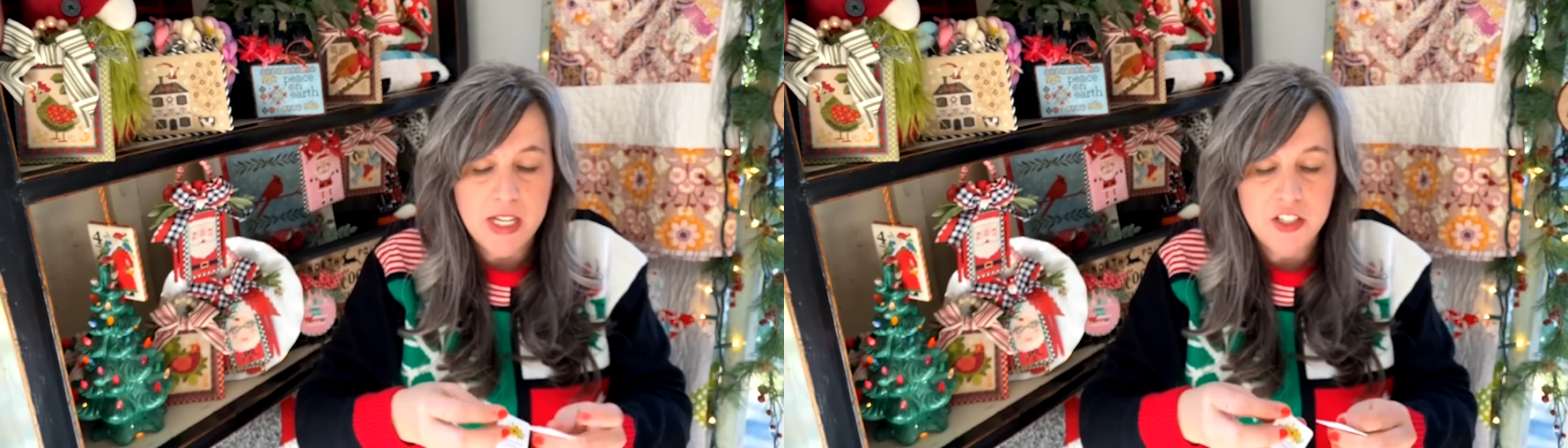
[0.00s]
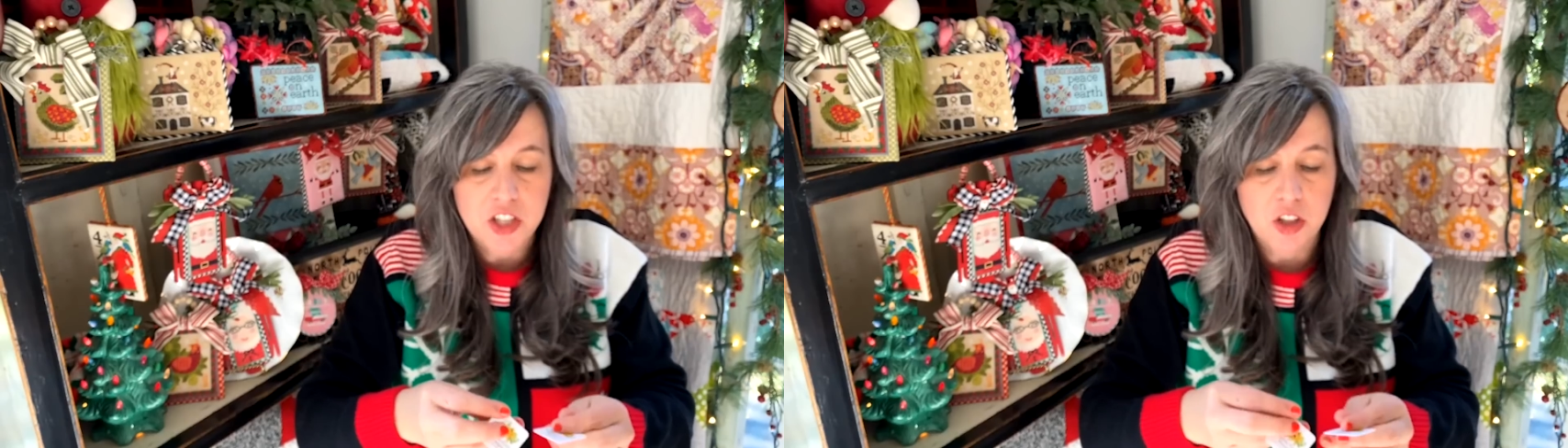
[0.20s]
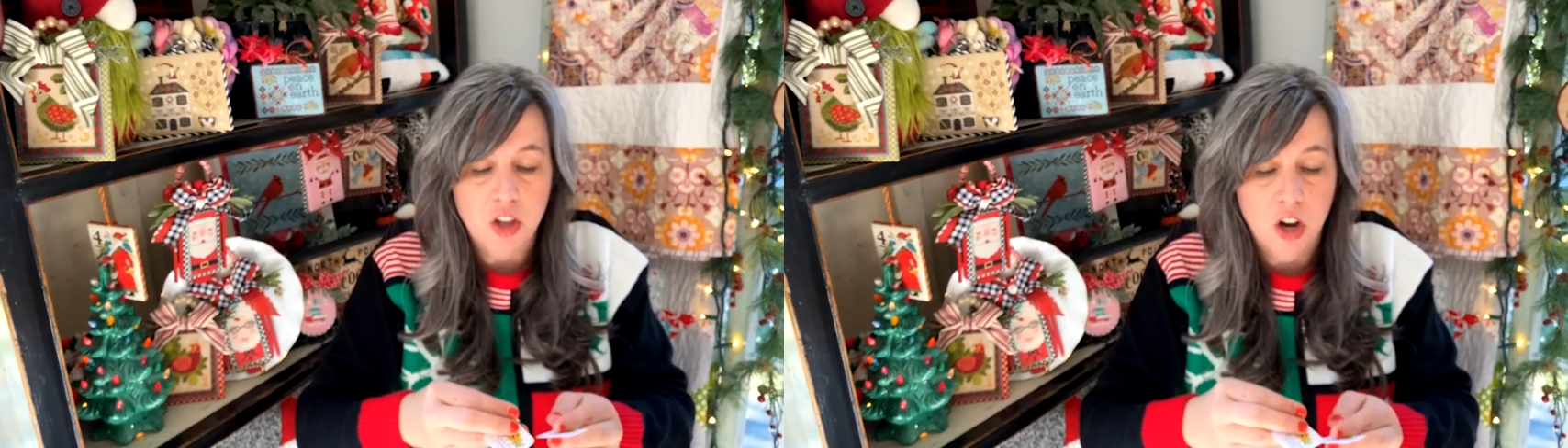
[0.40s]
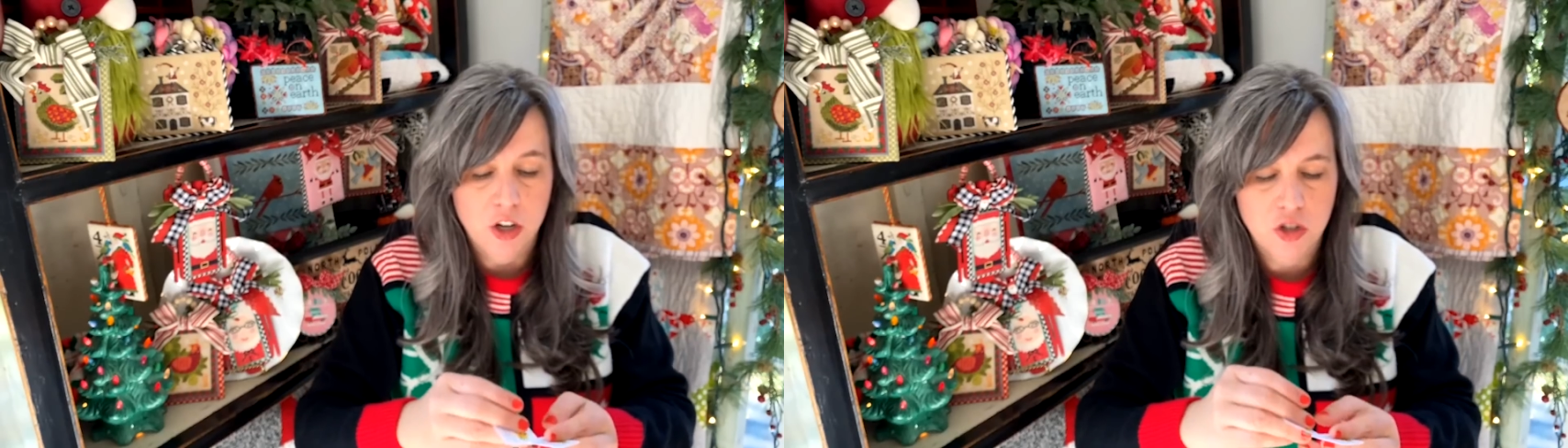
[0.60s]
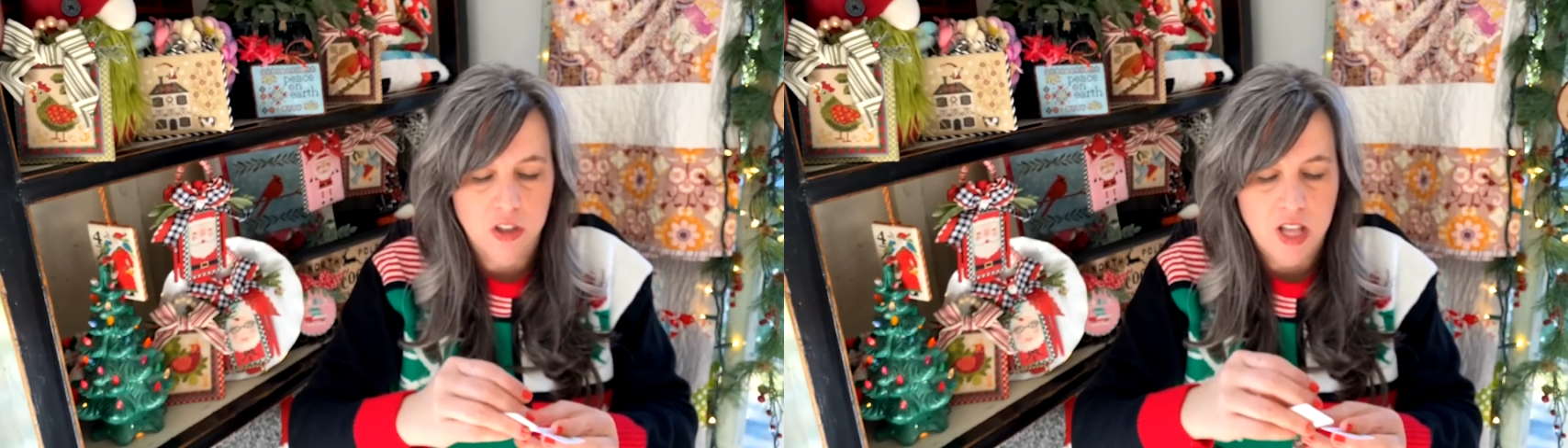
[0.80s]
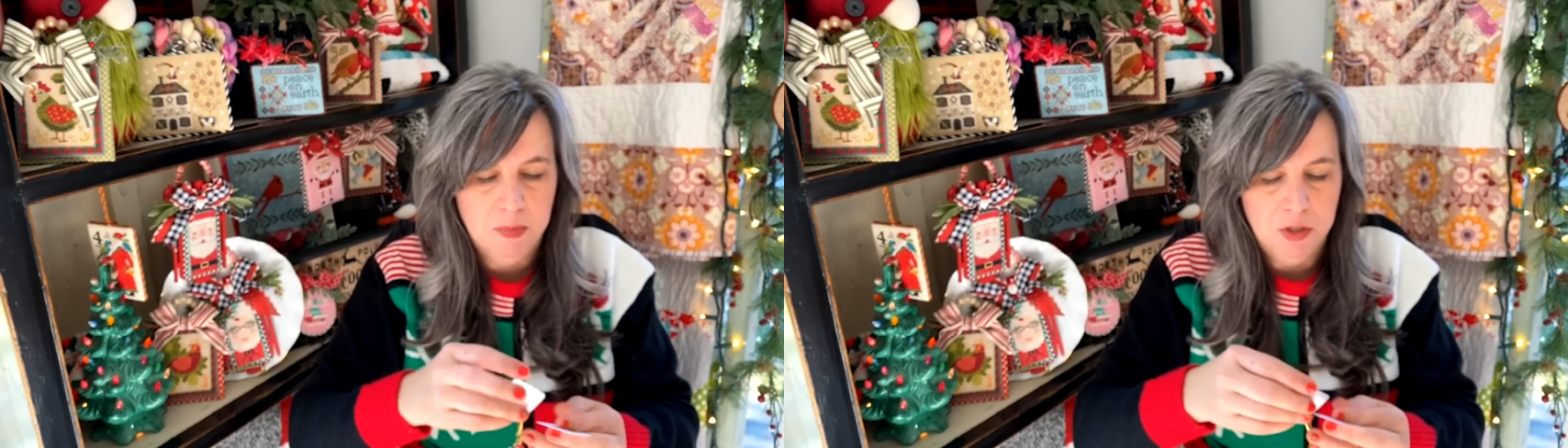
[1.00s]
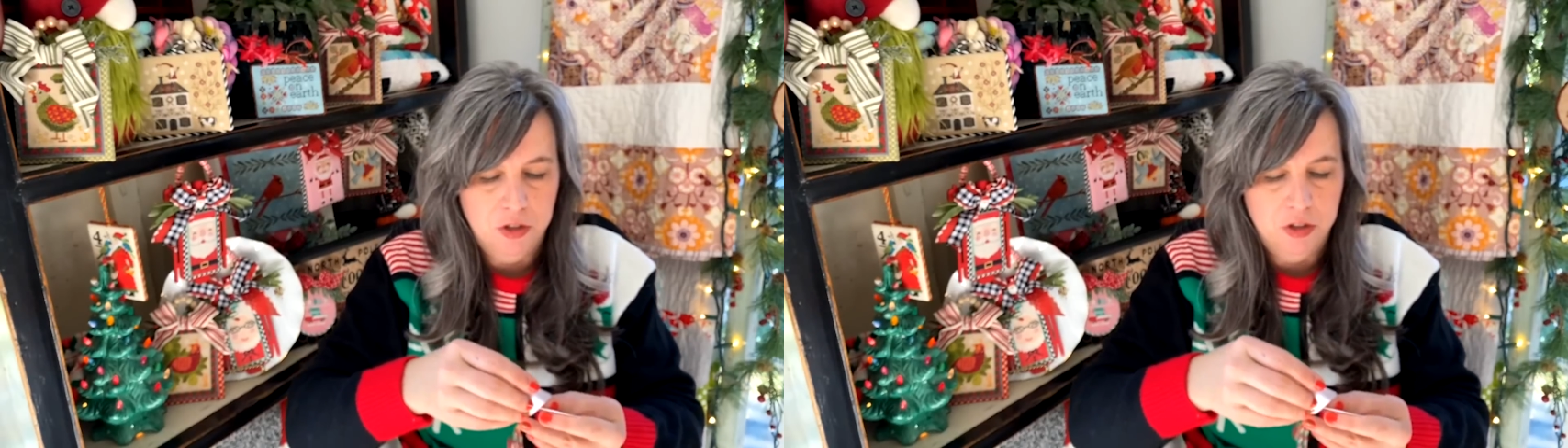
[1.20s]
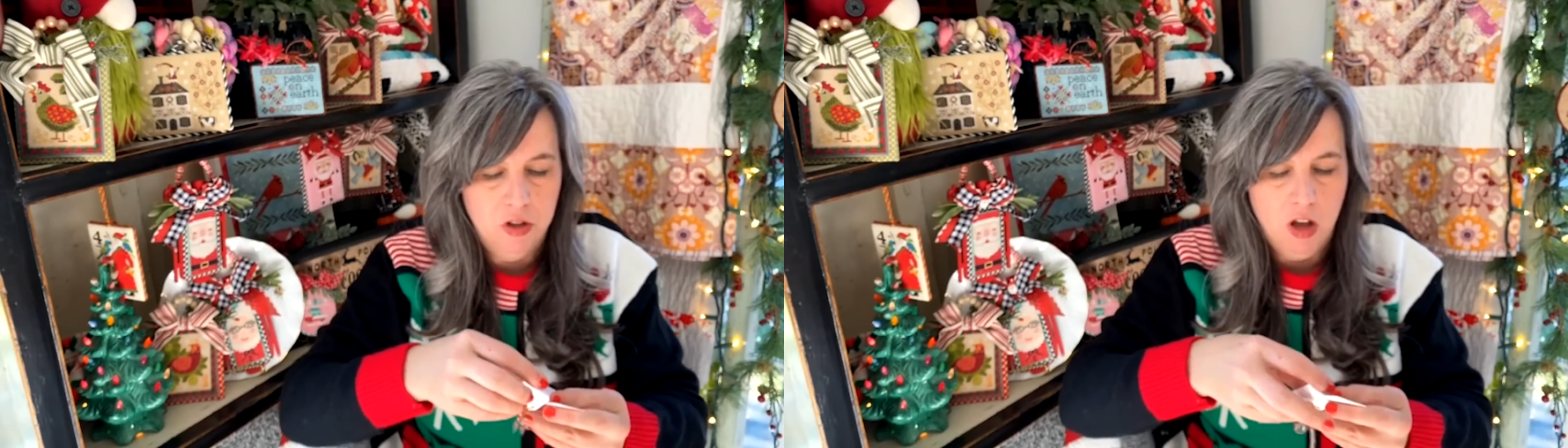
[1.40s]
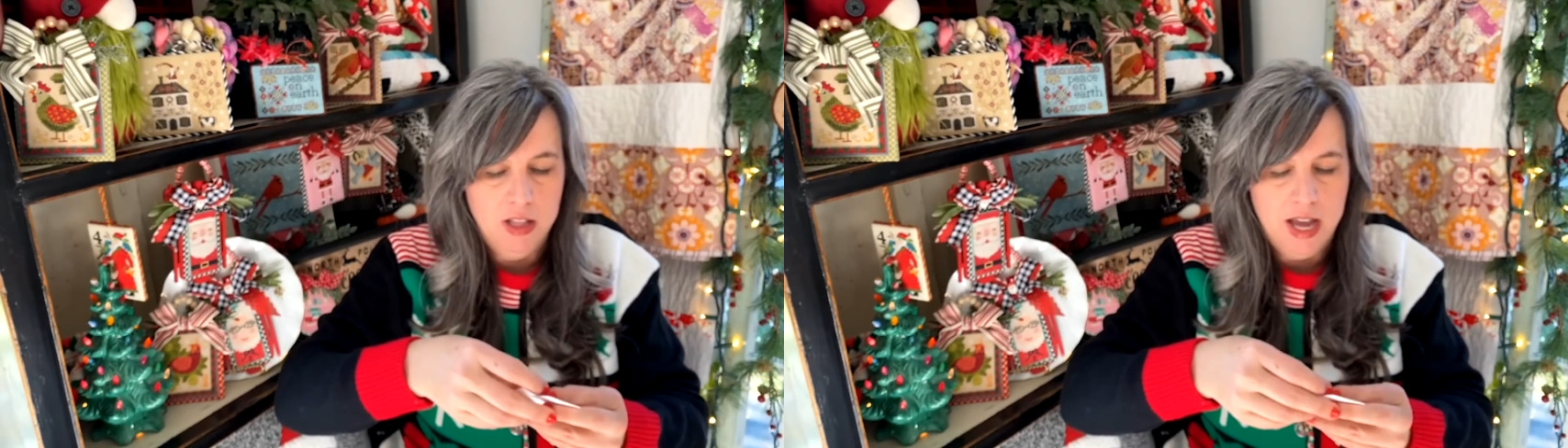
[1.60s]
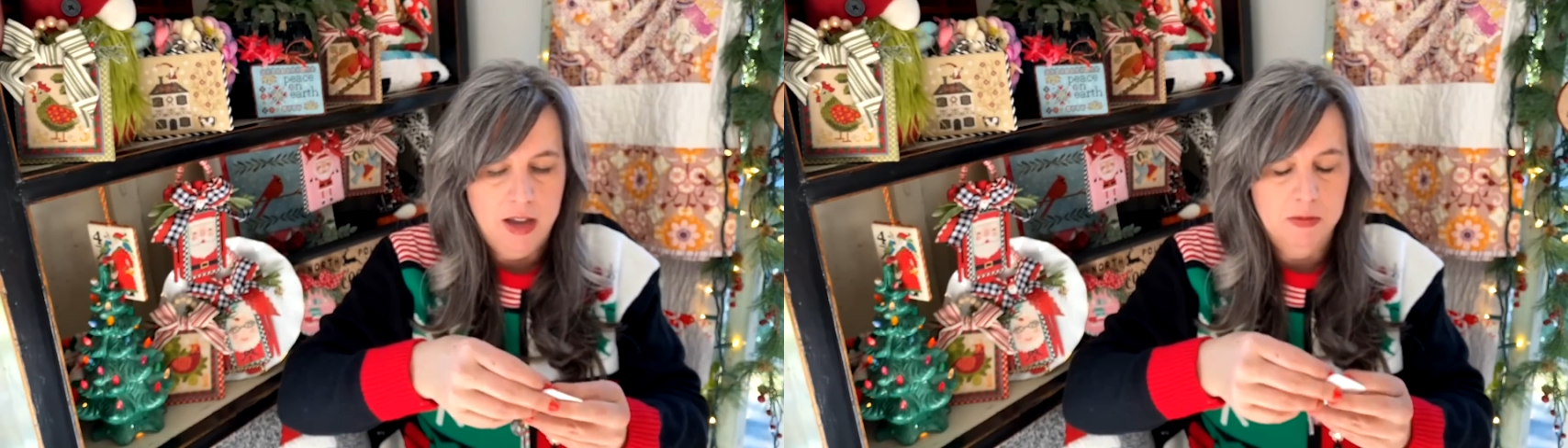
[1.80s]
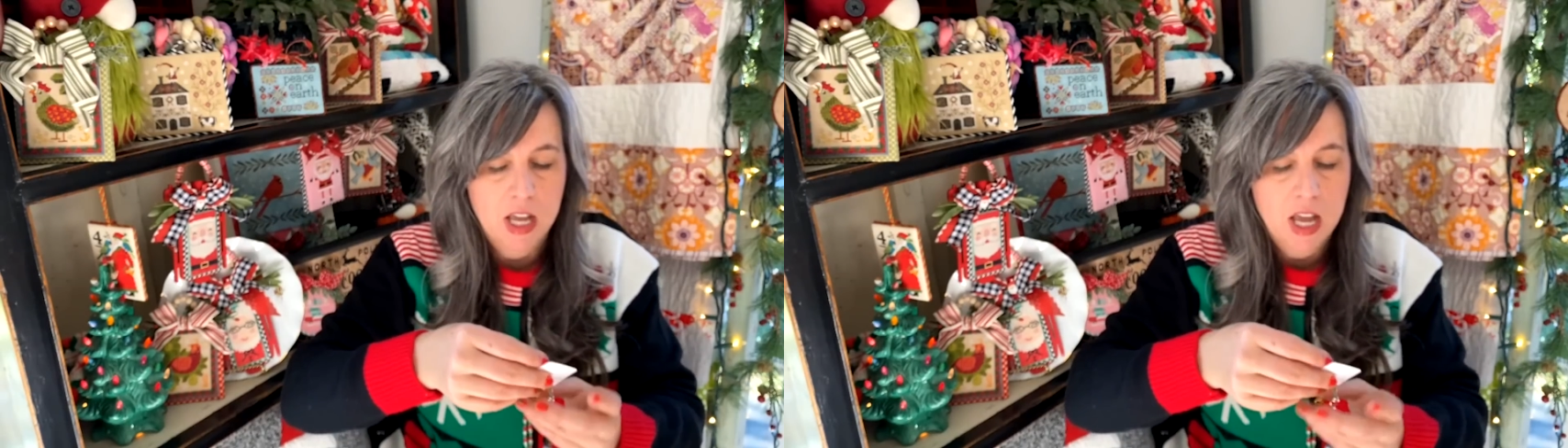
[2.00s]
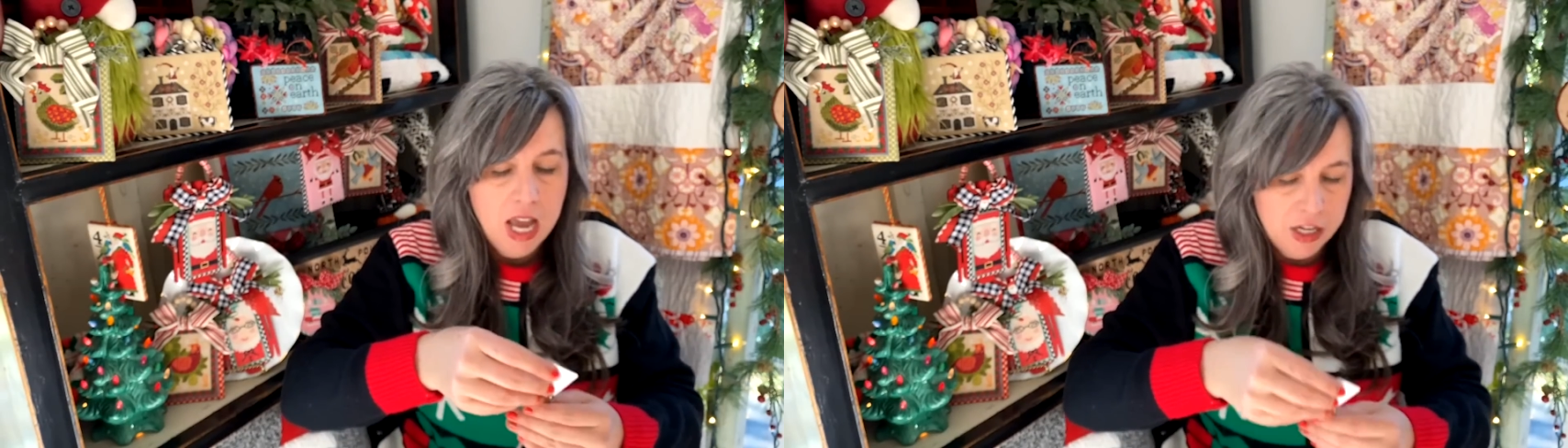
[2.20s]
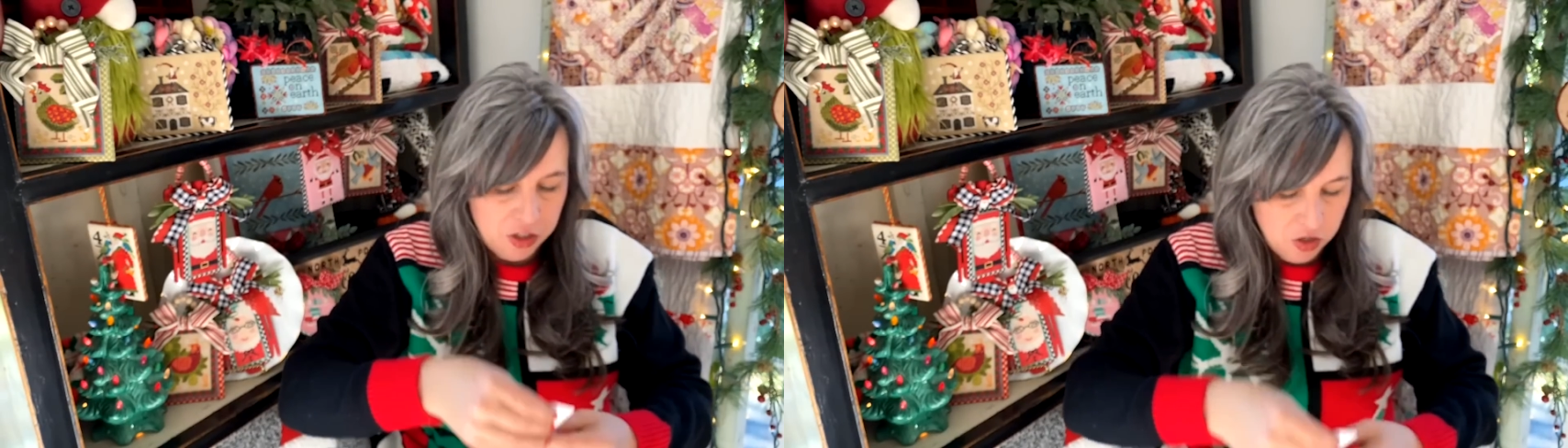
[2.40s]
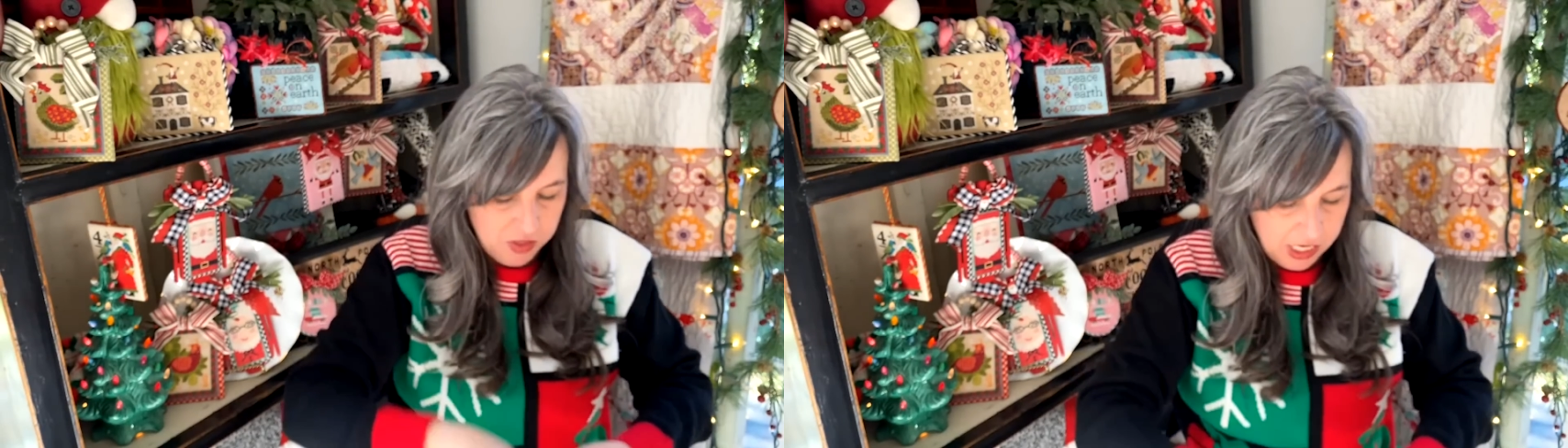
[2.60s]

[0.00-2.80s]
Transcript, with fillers: but it's the larger lobster claw clasps. And so